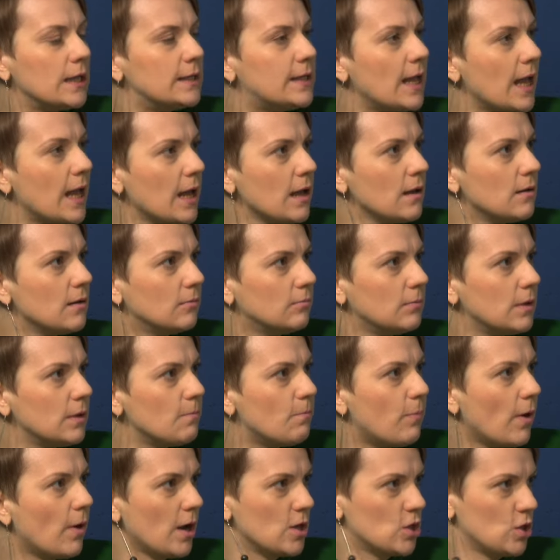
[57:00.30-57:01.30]
who
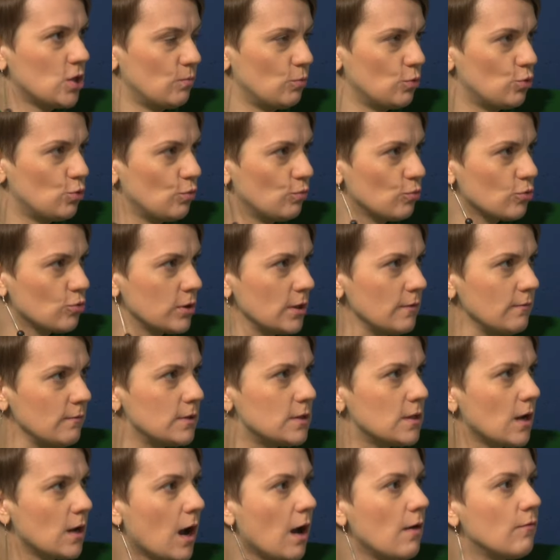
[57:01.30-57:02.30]
really need this support.
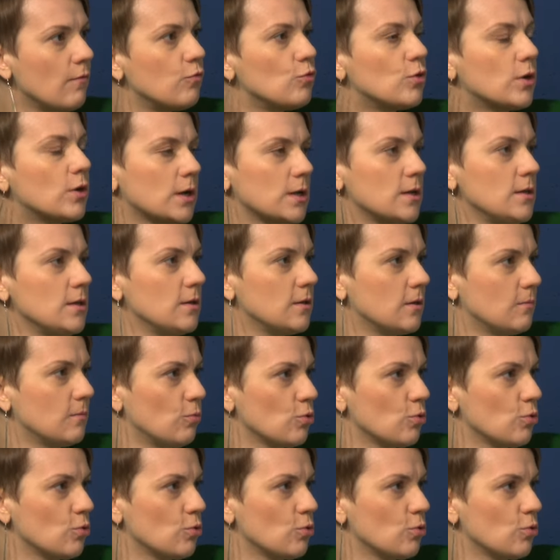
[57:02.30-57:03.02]
Where